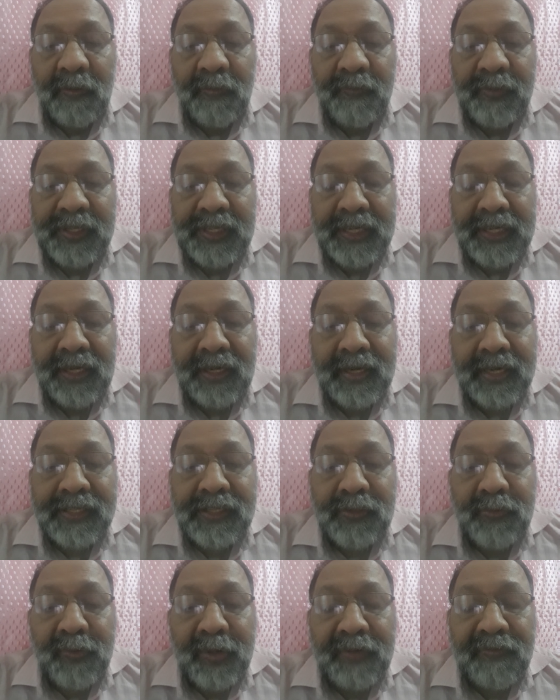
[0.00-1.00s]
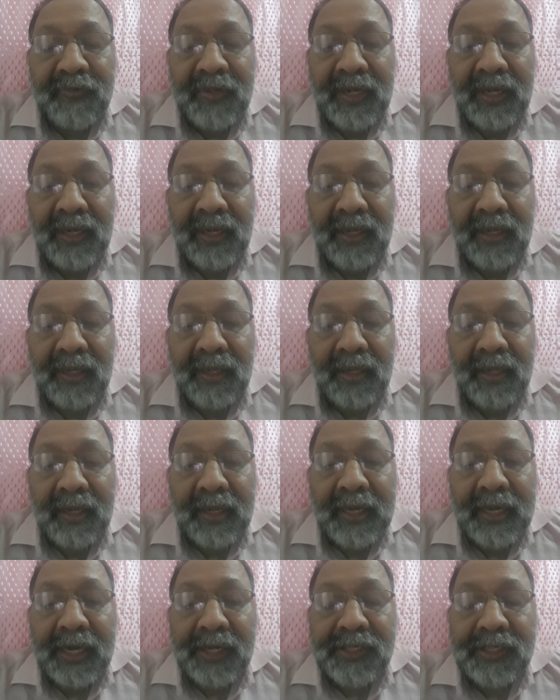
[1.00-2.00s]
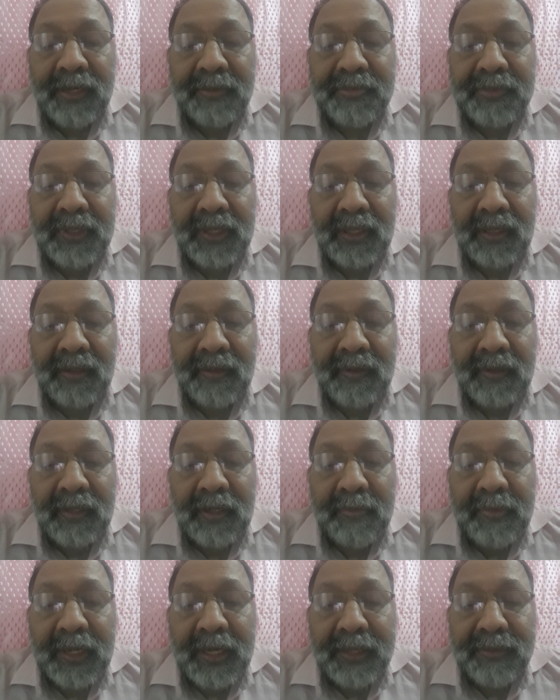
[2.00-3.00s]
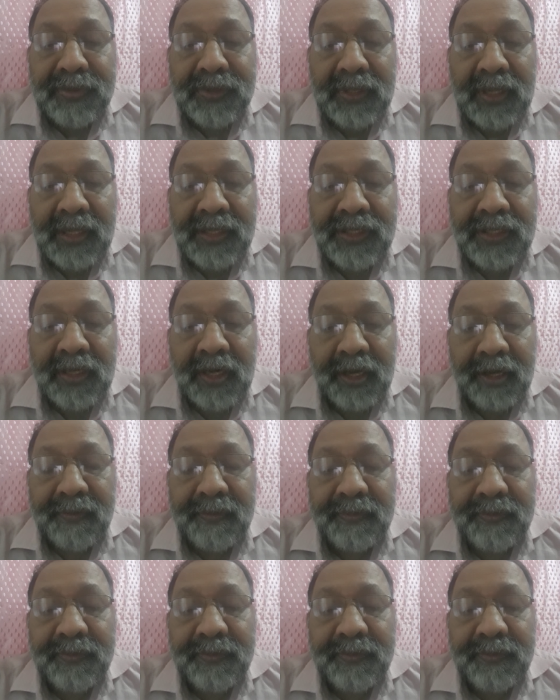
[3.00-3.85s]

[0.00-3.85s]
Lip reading: With interest, when we hear something, it becomes listening.